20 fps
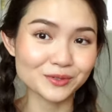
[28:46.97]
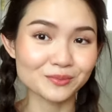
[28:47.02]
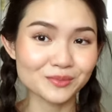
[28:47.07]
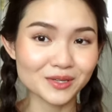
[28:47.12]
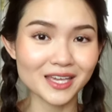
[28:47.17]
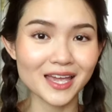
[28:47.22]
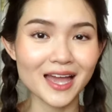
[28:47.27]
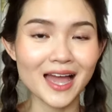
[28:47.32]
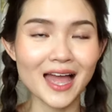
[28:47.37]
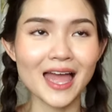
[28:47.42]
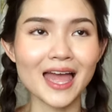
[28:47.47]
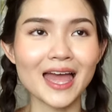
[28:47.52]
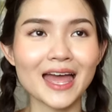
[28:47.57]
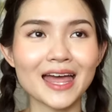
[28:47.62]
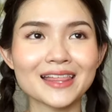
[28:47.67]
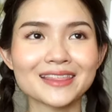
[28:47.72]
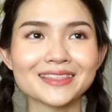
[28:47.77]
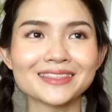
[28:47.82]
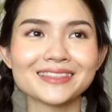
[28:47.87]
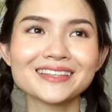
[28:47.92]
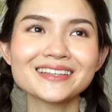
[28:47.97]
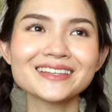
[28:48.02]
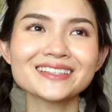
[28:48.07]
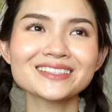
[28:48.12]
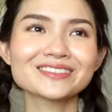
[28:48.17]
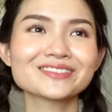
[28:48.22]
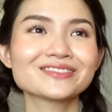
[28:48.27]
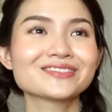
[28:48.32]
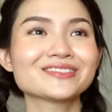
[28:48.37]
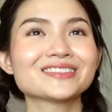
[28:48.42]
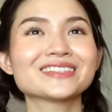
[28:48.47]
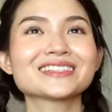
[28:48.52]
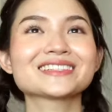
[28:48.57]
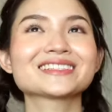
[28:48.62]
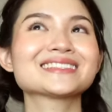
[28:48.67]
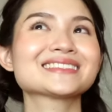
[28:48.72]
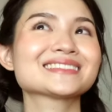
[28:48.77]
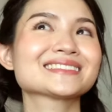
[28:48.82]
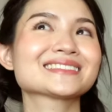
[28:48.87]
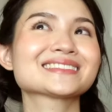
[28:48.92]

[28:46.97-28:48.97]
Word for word: to me and this was